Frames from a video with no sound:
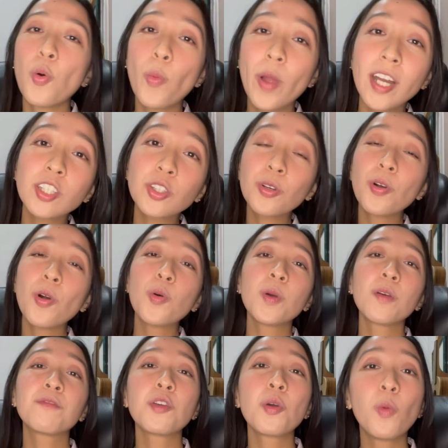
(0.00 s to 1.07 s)
Where to go
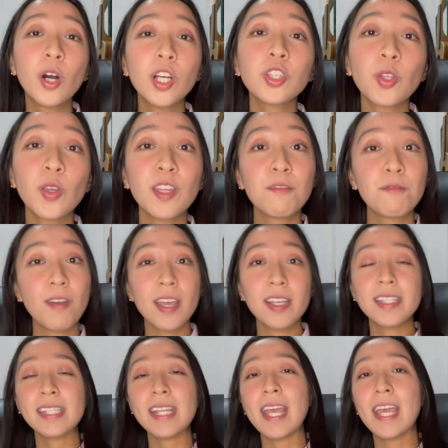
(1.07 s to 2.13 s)
if you want to
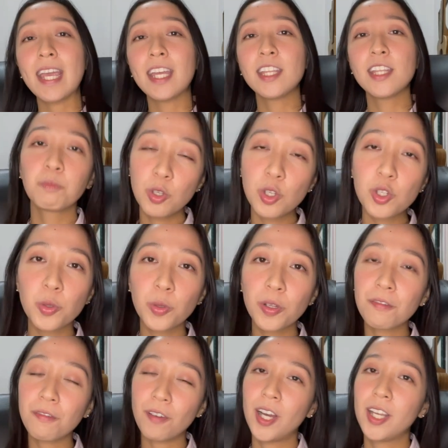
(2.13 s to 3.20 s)
invest in
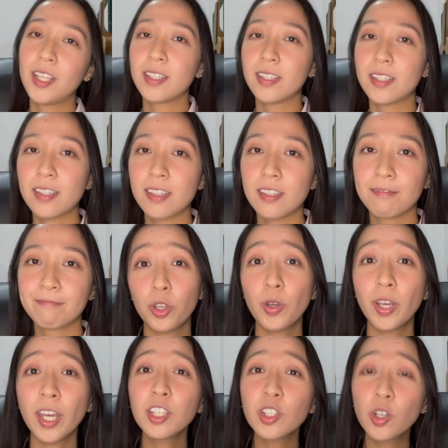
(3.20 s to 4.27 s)
mutual funds? You
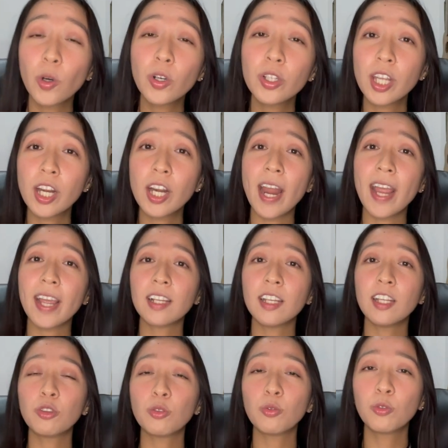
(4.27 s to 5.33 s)
can go
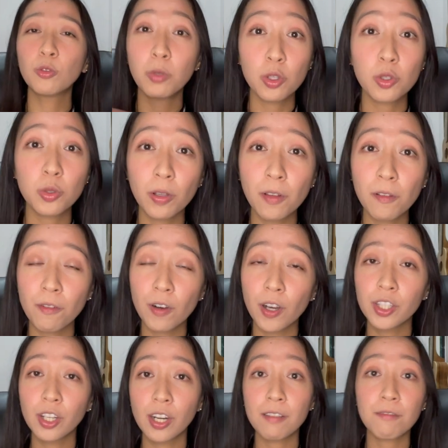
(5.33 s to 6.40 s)
directly to mutual
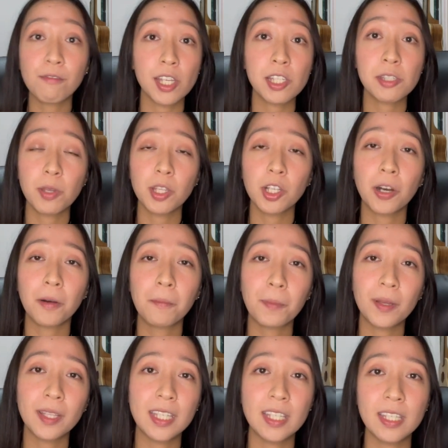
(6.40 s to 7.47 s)
fund or investment
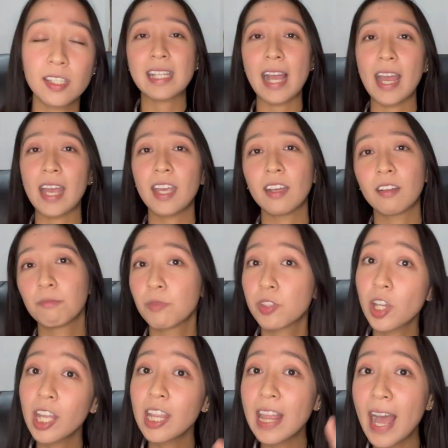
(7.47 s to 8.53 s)
companies like
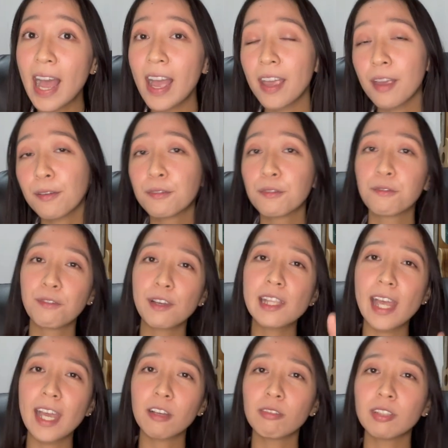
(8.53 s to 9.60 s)
Sun Life,
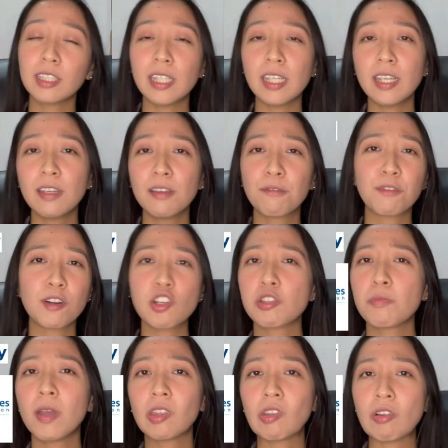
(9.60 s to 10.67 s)
Philequity,
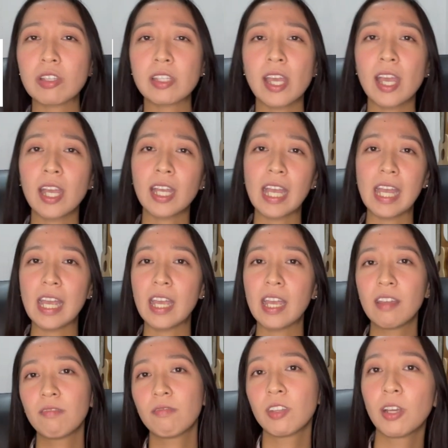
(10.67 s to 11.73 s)
First Metrosec,
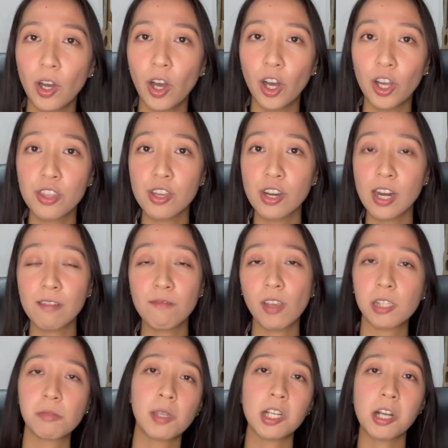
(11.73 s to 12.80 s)
and other
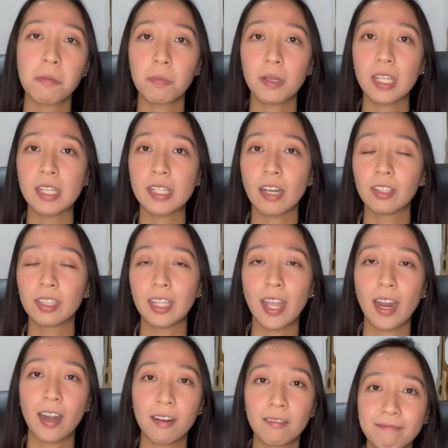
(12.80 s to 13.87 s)
investment companies out
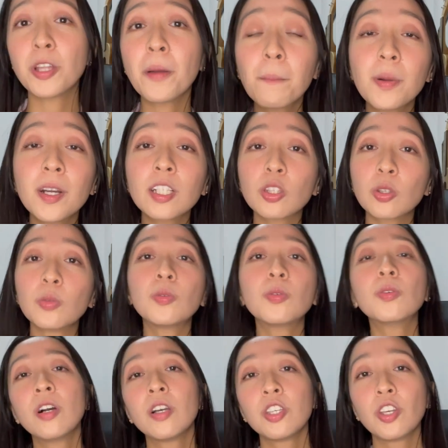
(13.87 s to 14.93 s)
there. Number two,
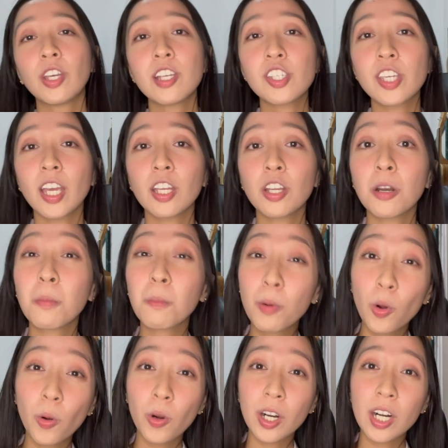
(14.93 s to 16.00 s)
you can check your
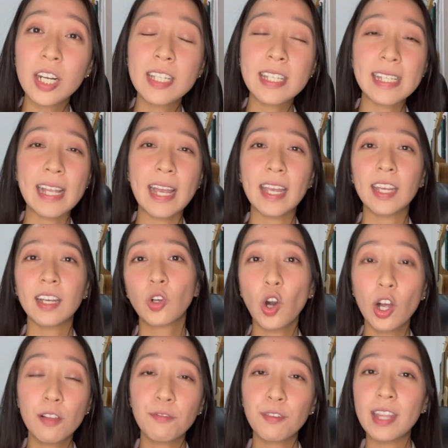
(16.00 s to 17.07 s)
brokers like
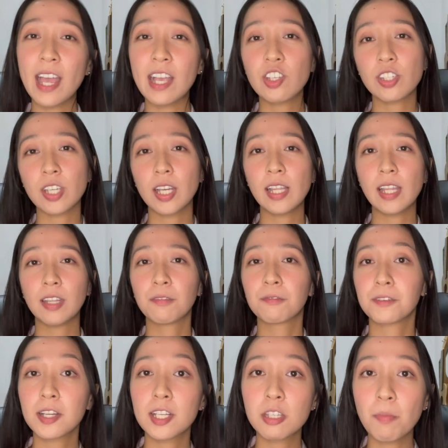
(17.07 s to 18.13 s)
Call Financial and
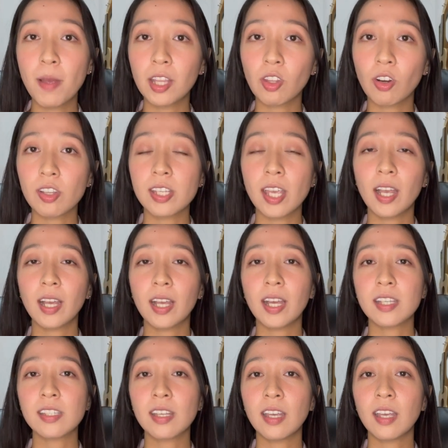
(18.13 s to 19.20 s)
First Metrosec
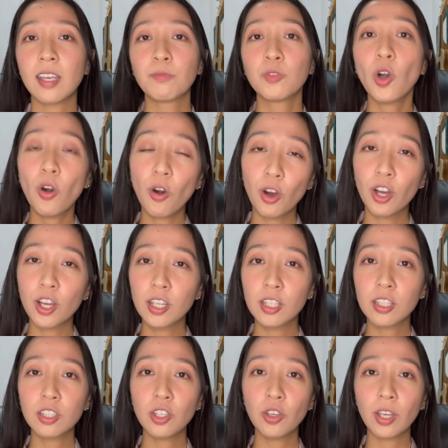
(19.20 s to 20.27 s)
kasi
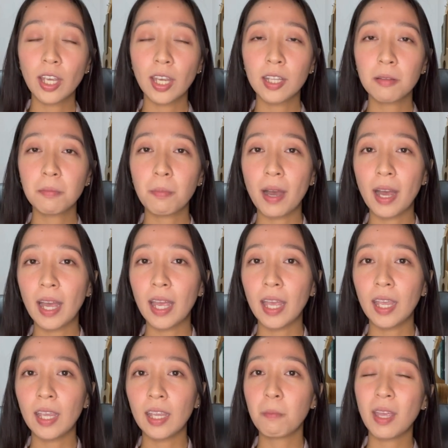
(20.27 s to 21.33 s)
doon you can
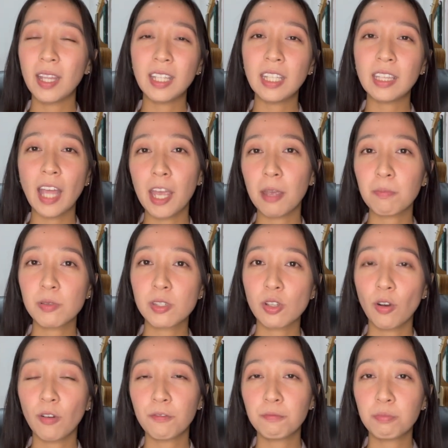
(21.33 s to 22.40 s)
buy many types of